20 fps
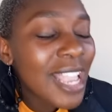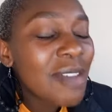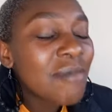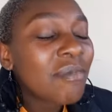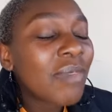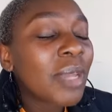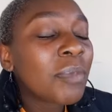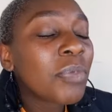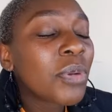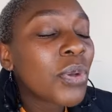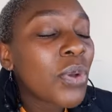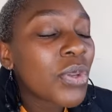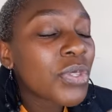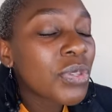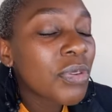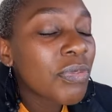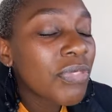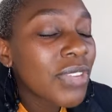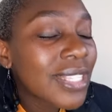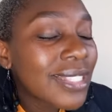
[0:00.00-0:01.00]
But because
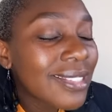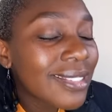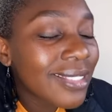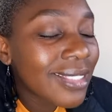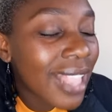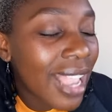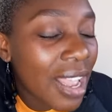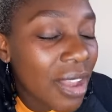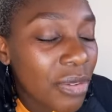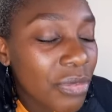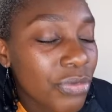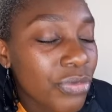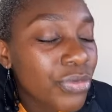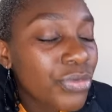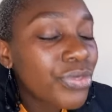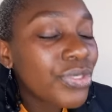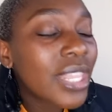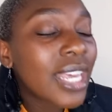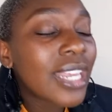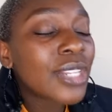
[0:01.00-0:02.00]
of his love
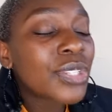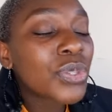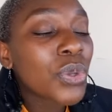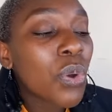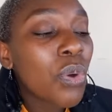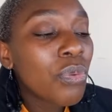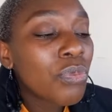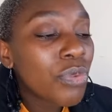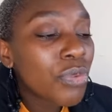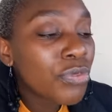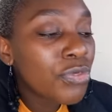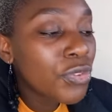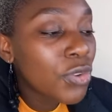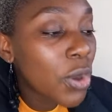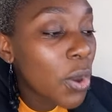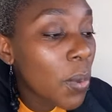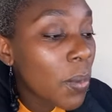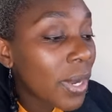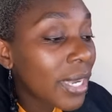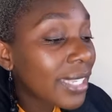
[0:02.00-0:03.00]
that is
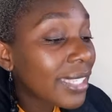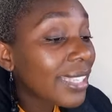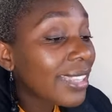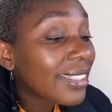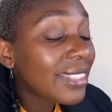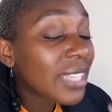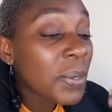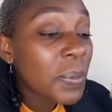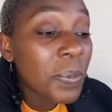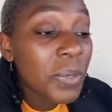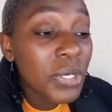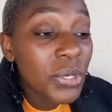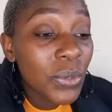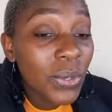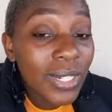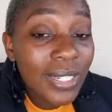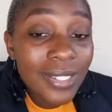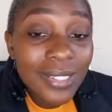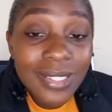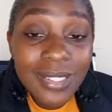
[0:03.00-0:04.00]
overflowing, that we
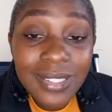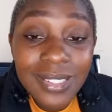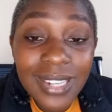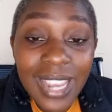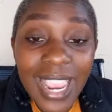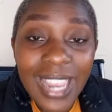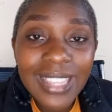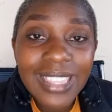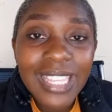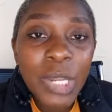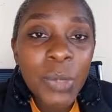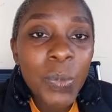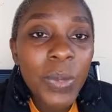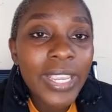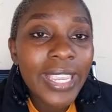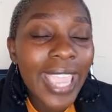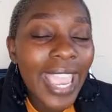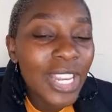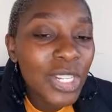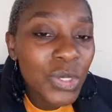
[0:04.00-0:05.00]
don't understand, that we
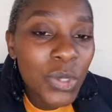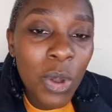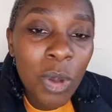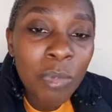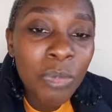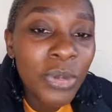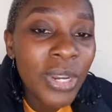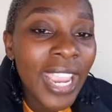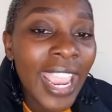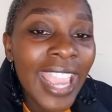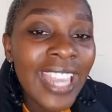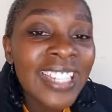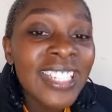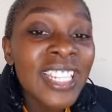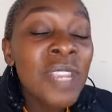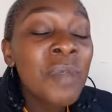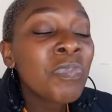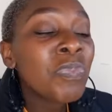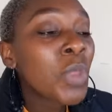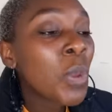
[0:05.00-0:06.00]
can't comprehend,
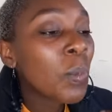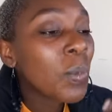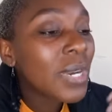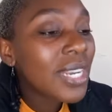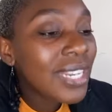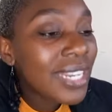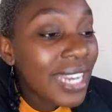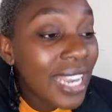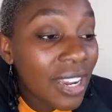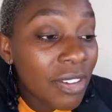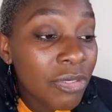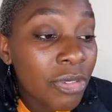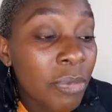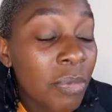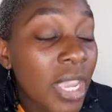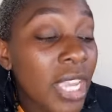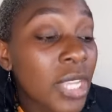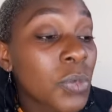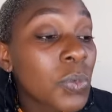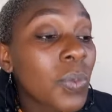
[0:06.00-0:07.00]
we love him
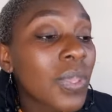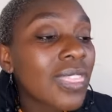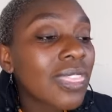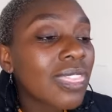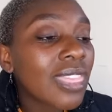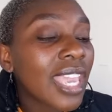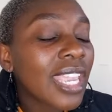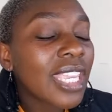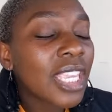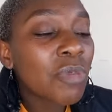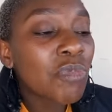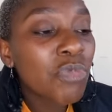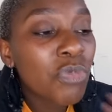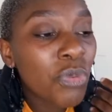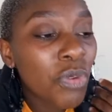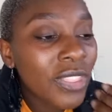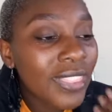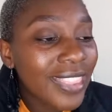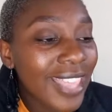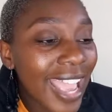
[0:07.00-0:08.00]
and we thank him
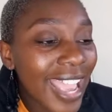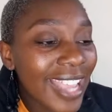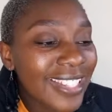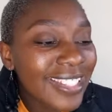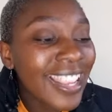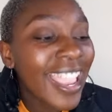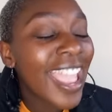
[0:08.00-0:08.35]
for that